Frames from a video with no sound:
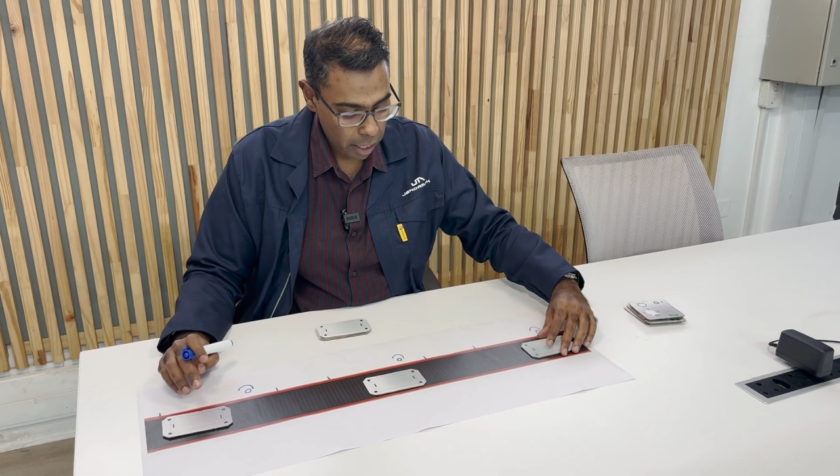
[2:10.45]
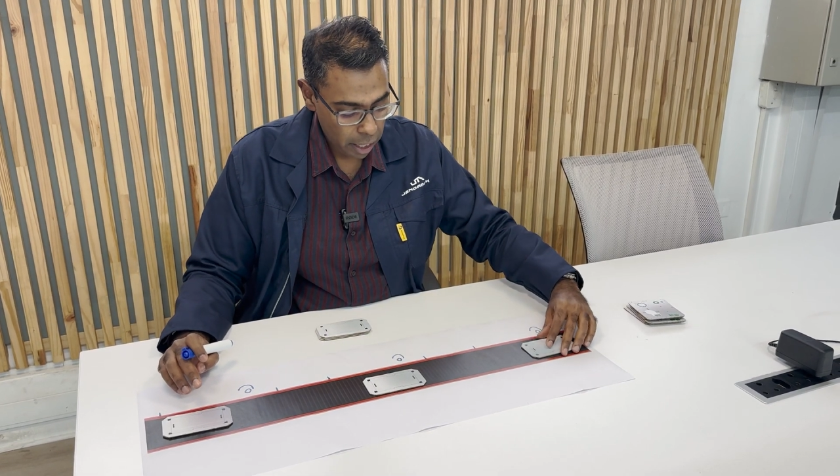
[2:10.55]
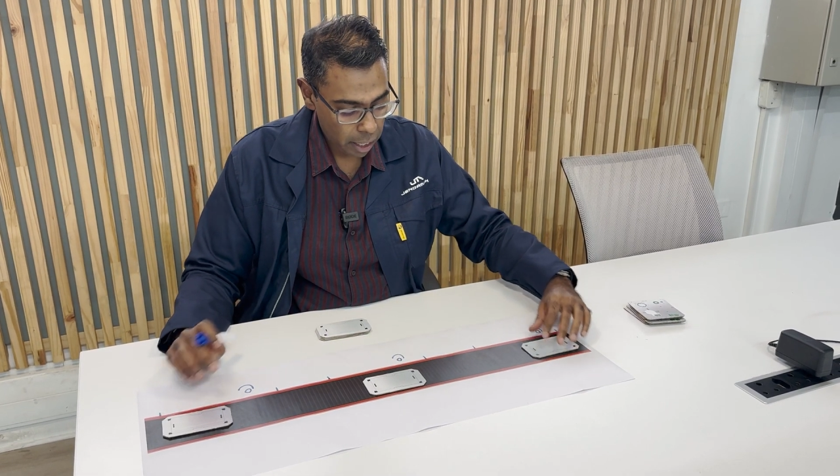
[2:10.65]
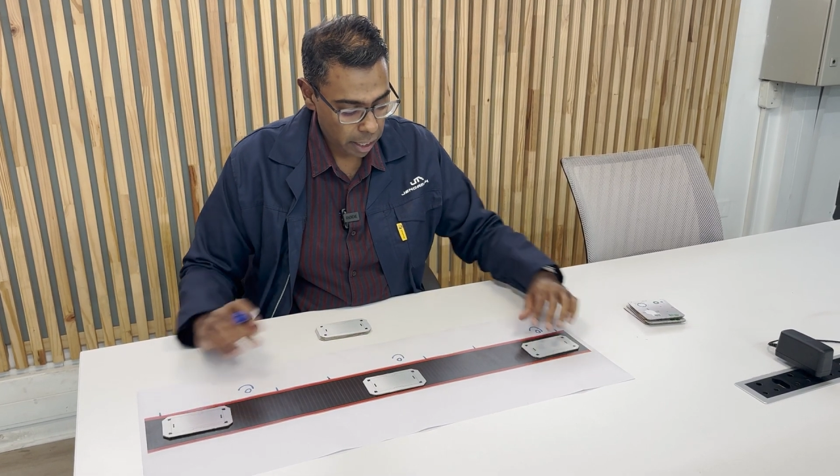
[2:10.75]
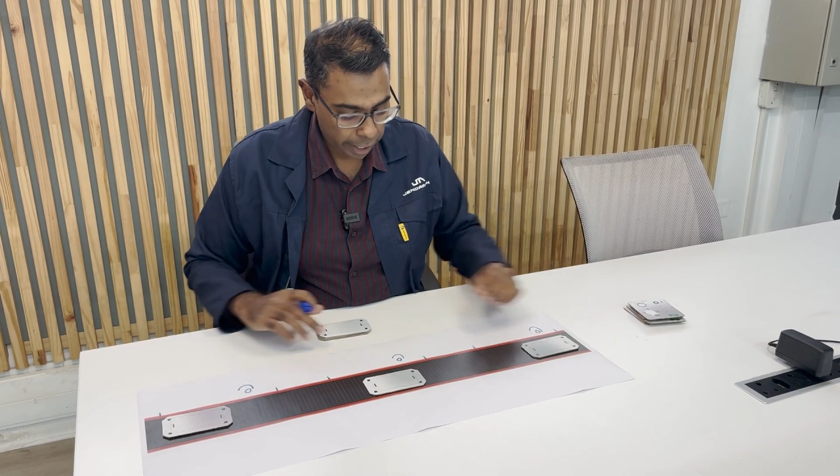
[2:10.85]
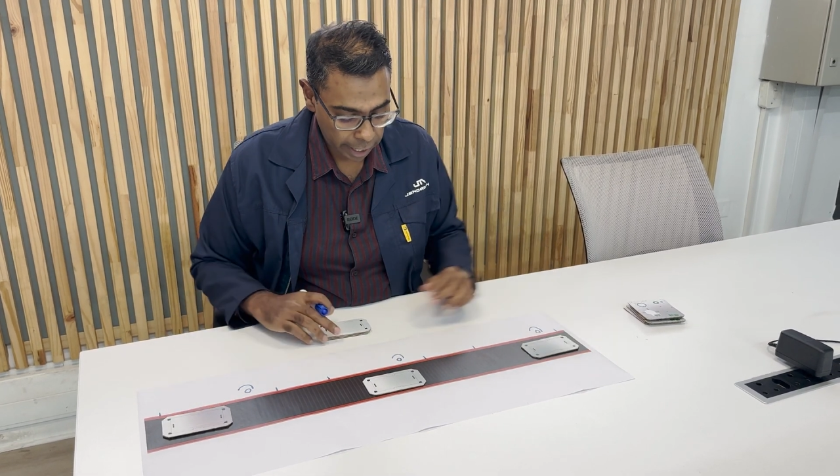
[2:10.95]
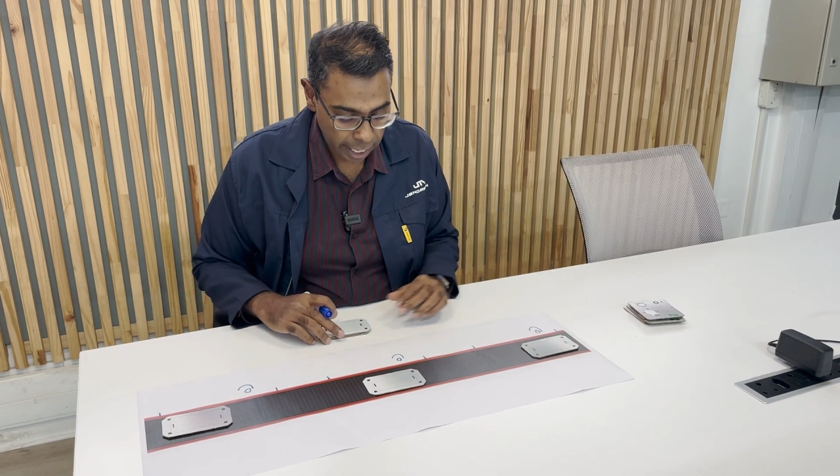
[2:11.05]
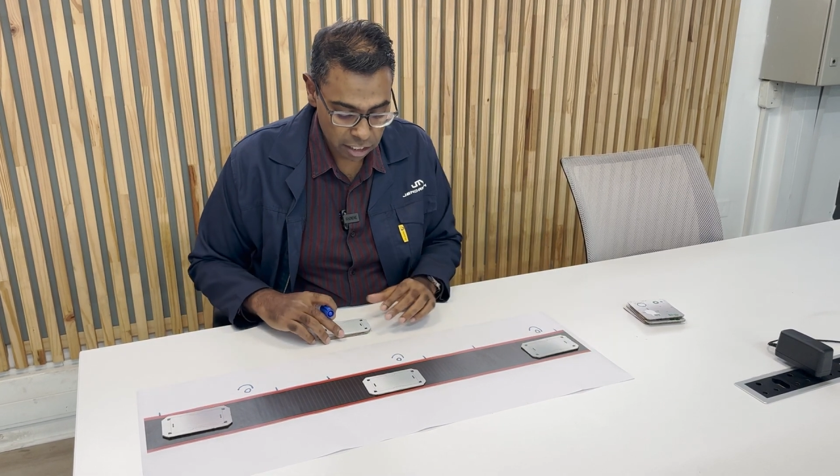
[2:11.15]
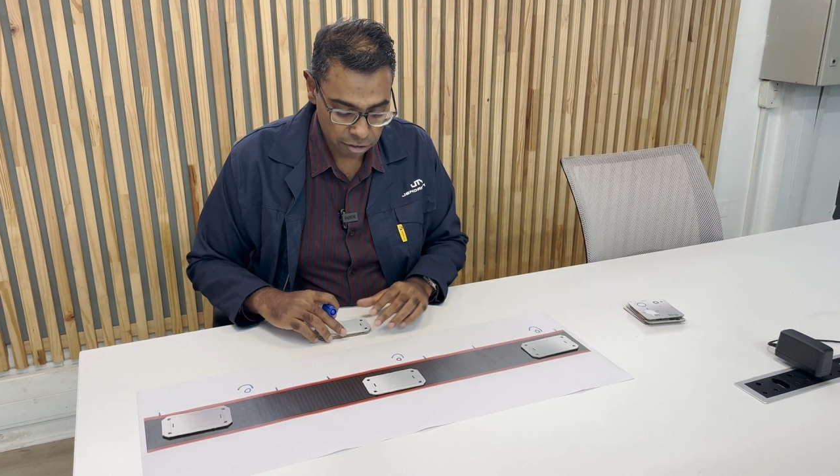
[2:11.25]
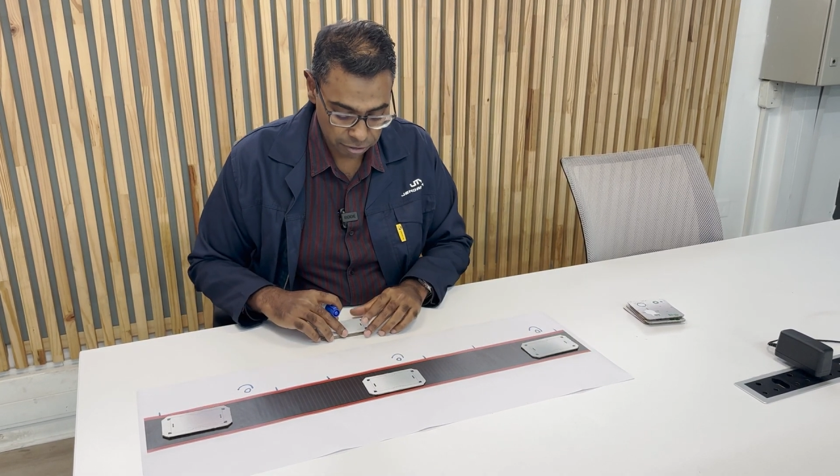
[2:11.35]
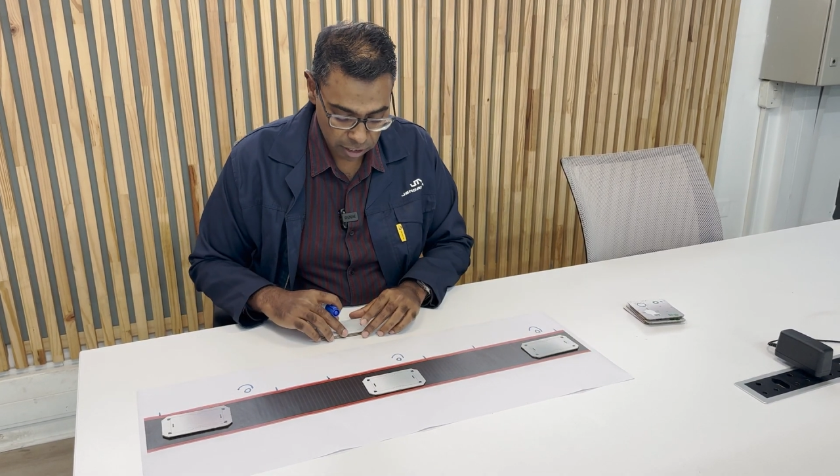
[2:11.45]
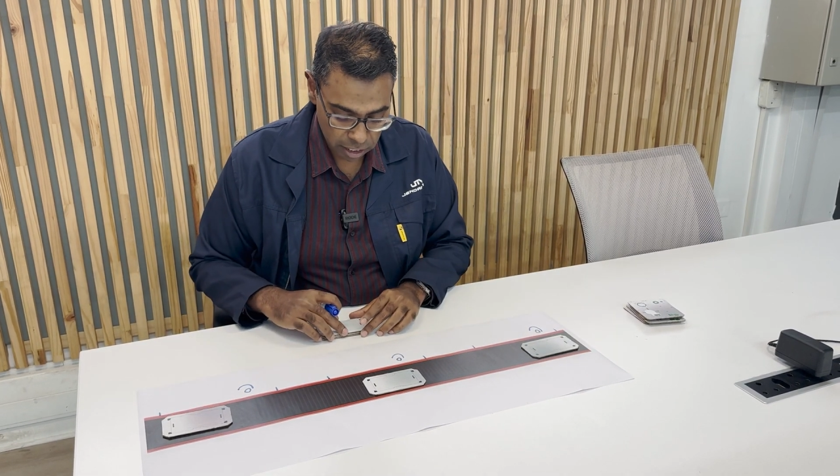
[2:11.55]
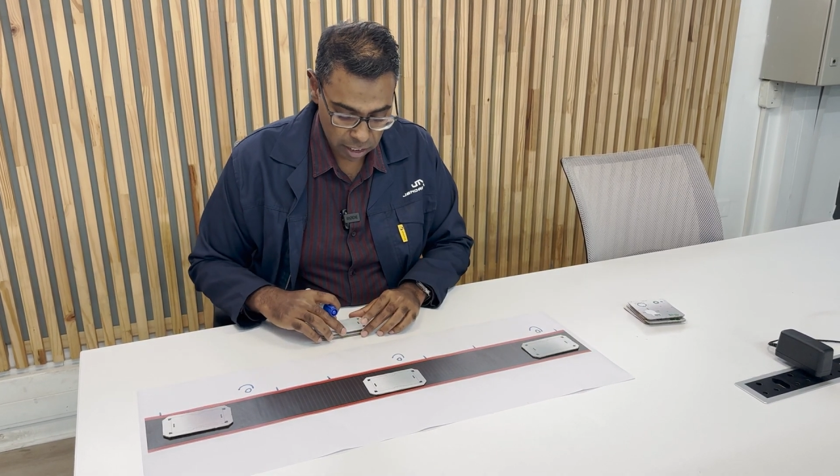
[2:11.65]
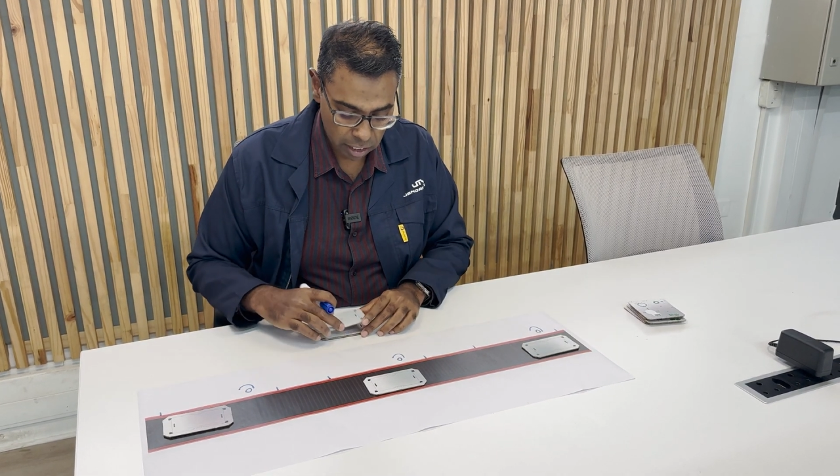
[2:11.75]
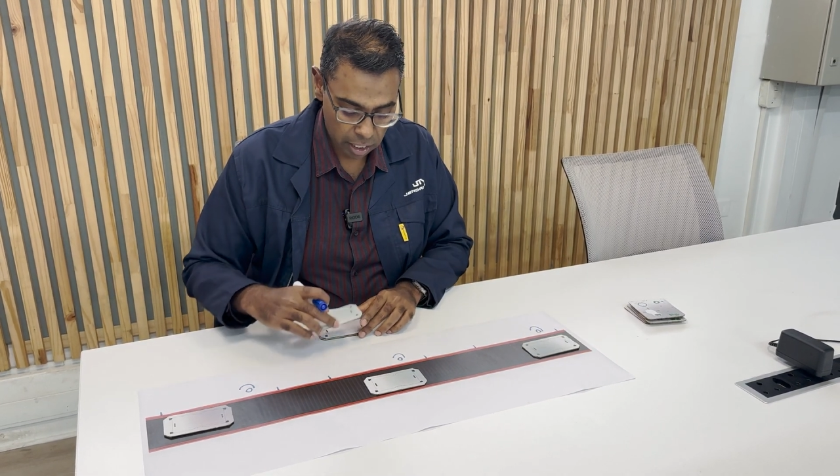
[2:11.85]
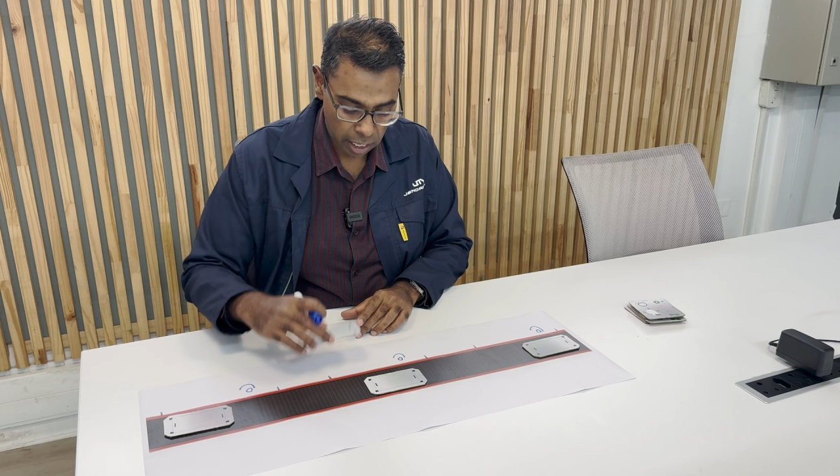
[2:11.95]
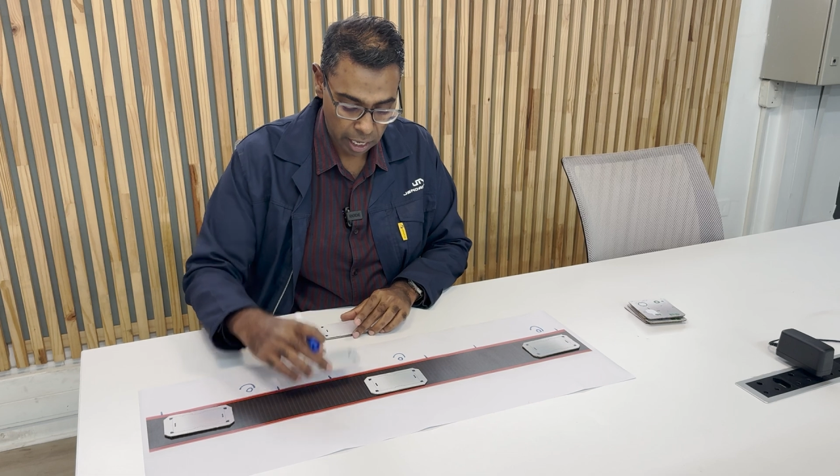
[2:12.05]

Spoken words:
an AGV